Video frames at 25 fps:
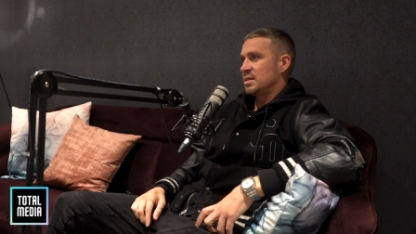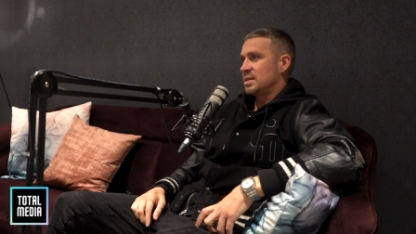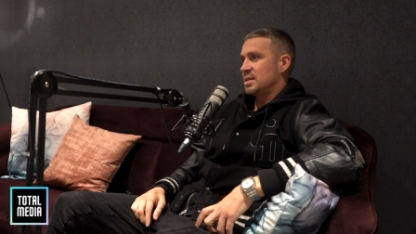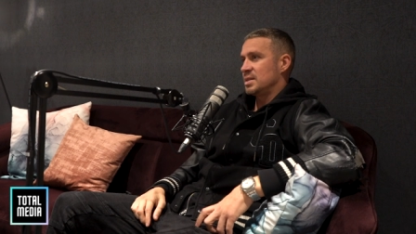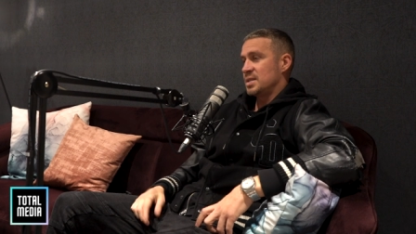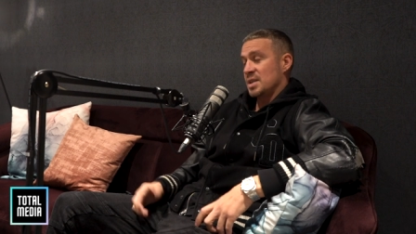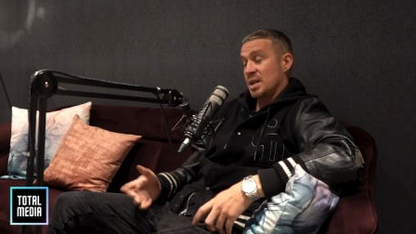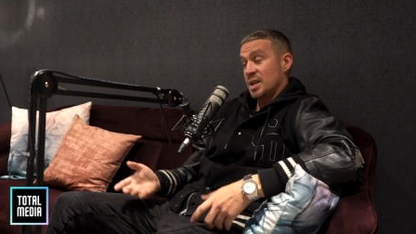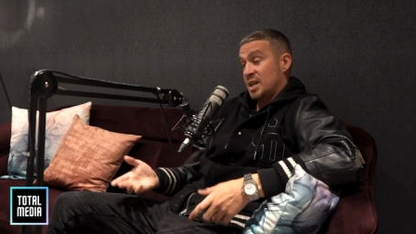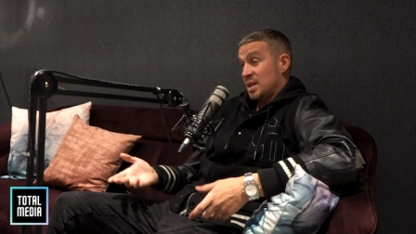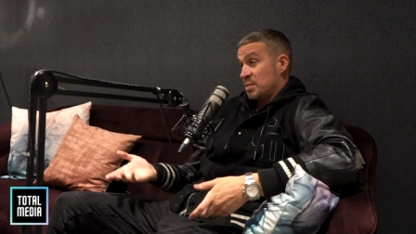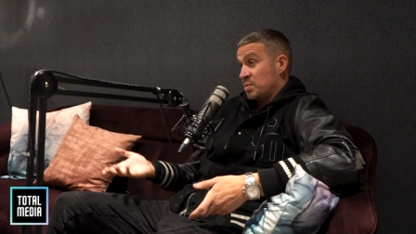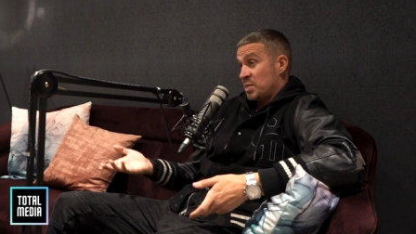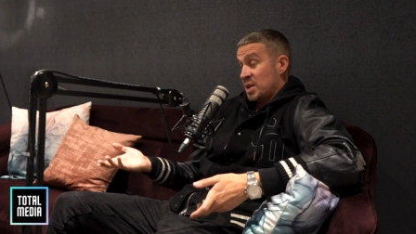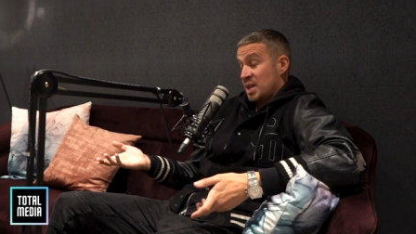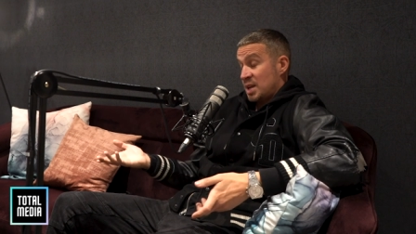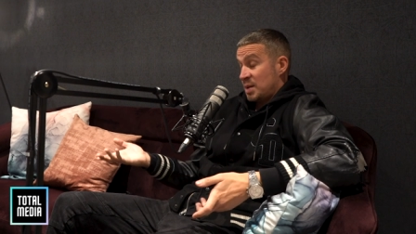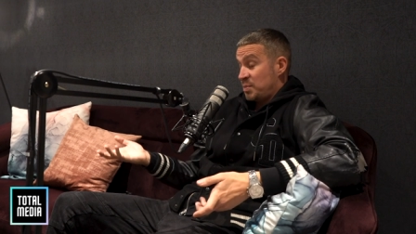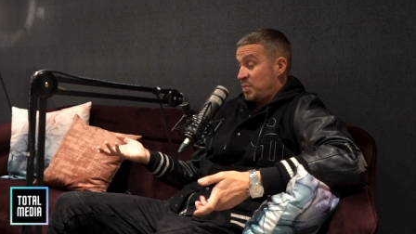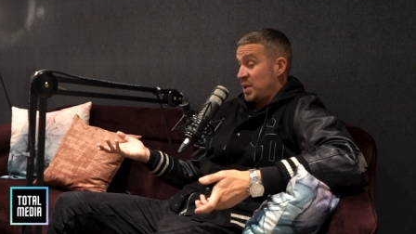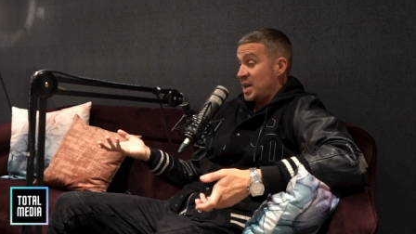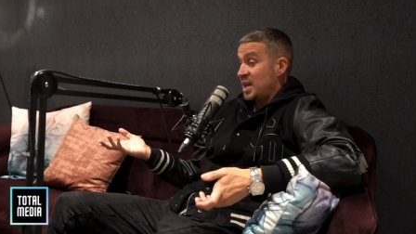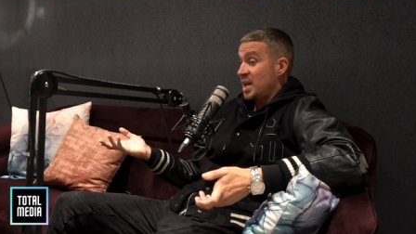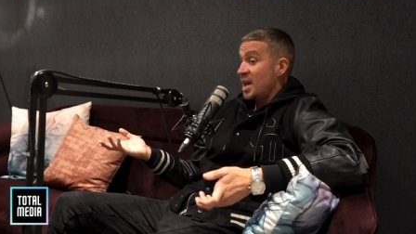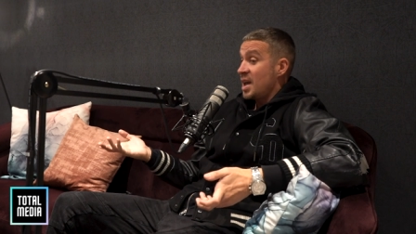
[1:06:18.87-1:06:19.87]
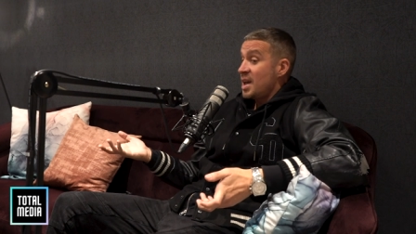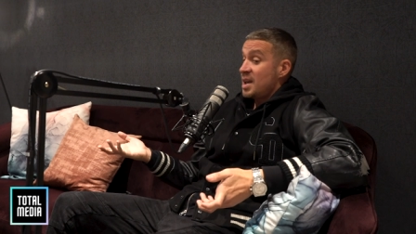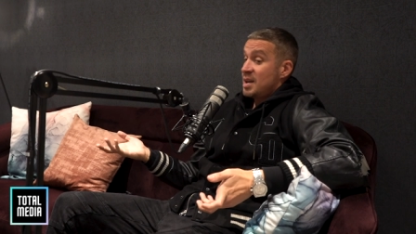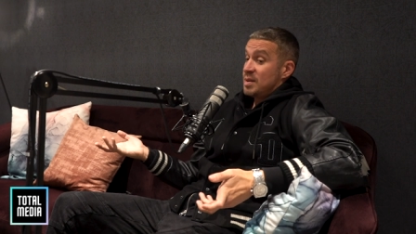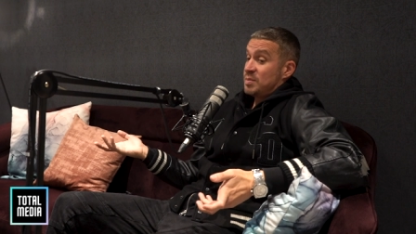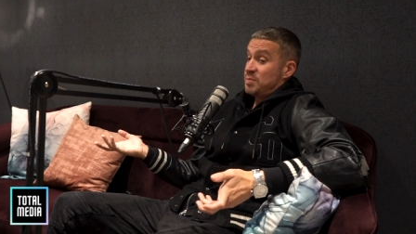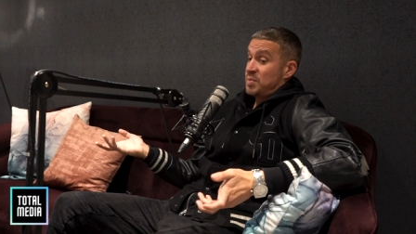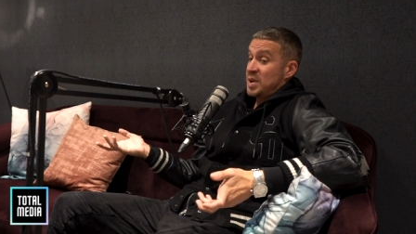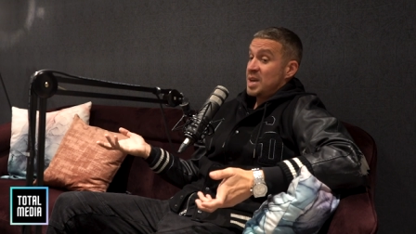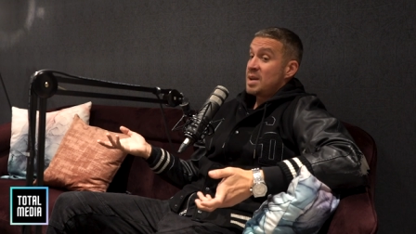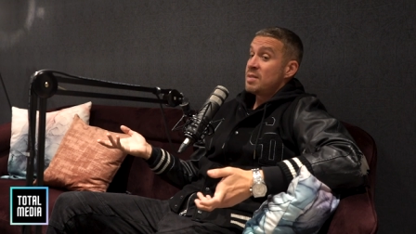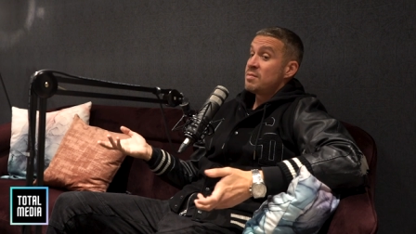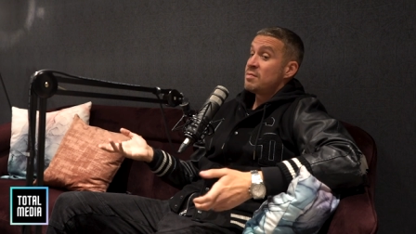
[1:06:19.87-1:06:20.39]
So it might be
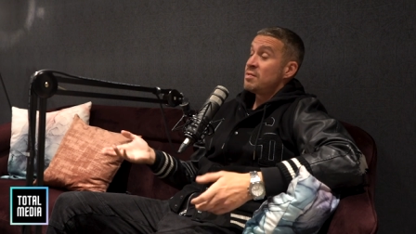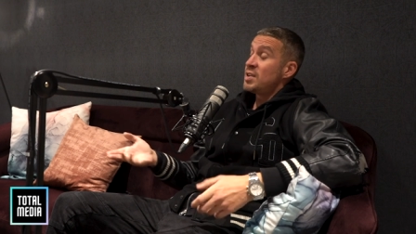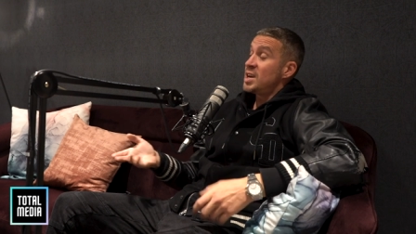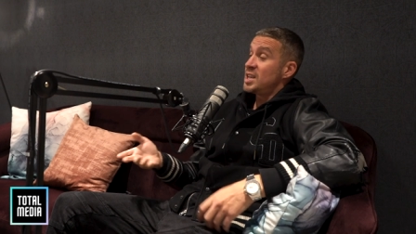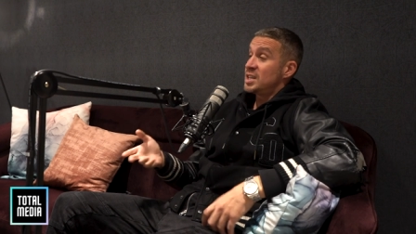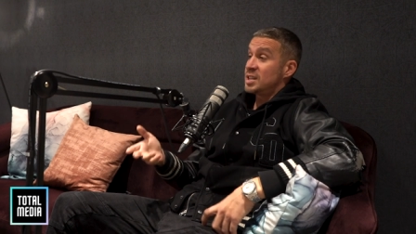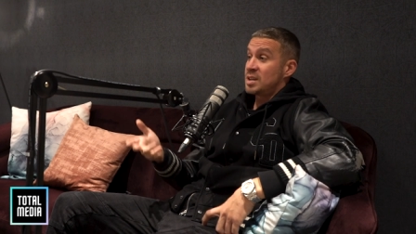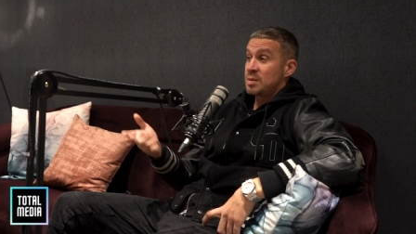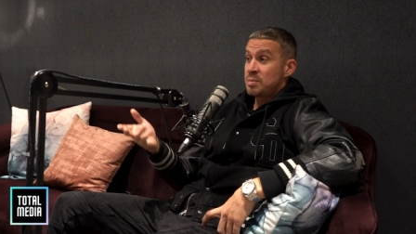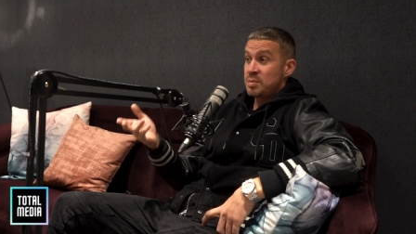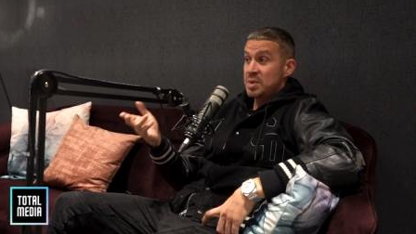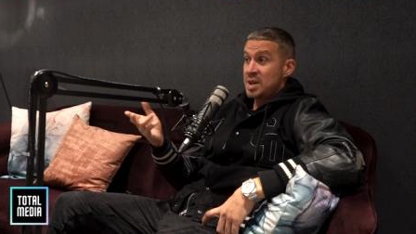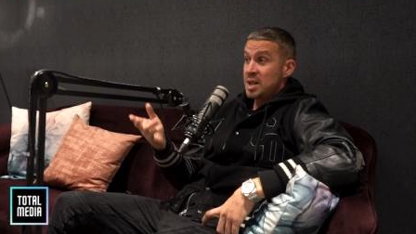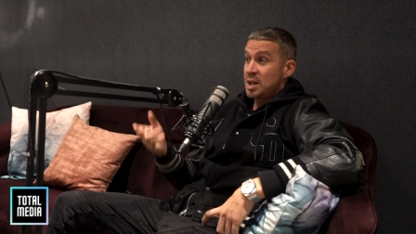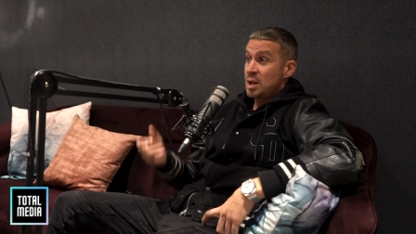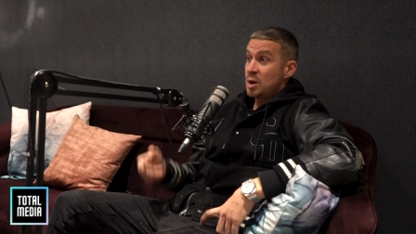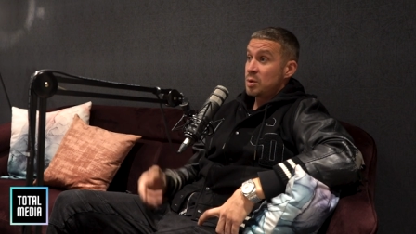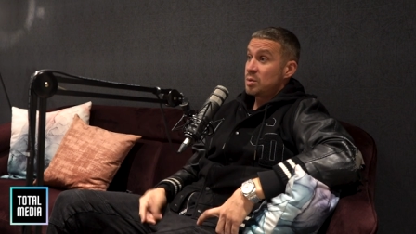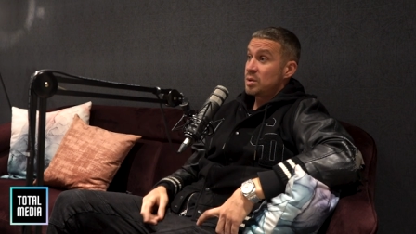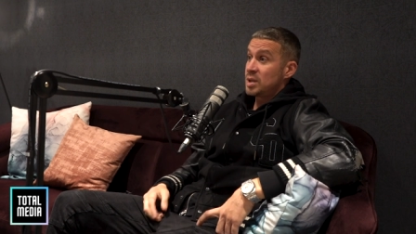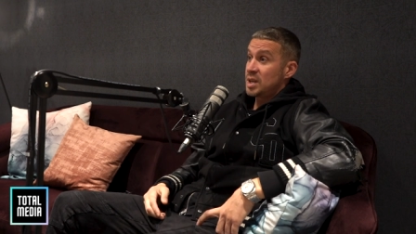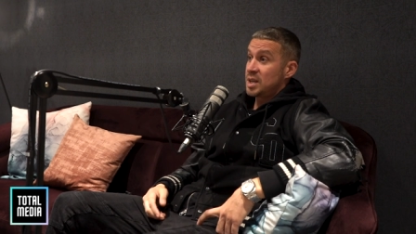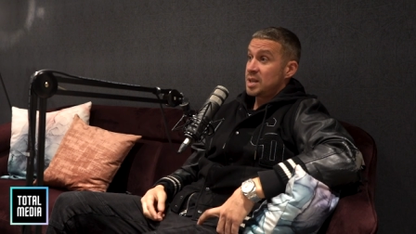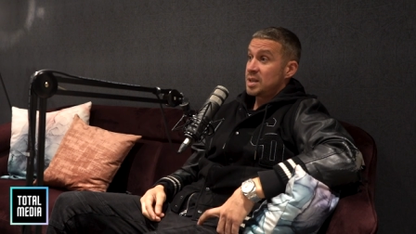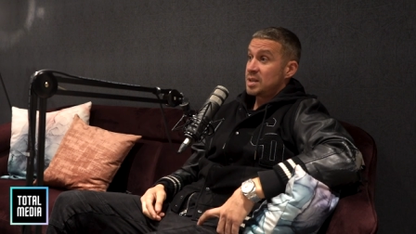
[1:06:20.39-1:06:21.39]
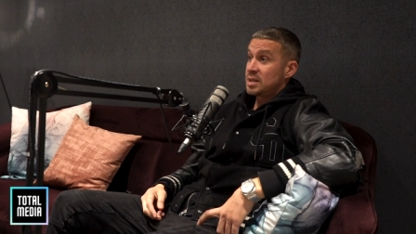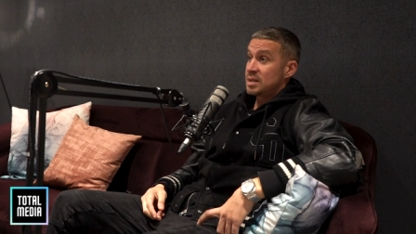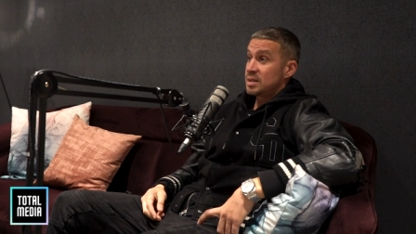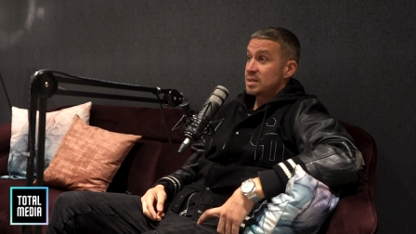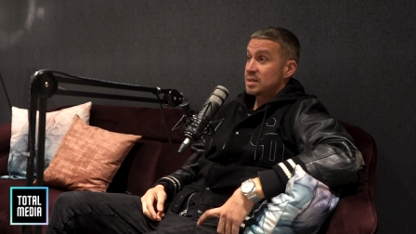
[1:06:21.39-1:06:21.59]
being rich can be lonely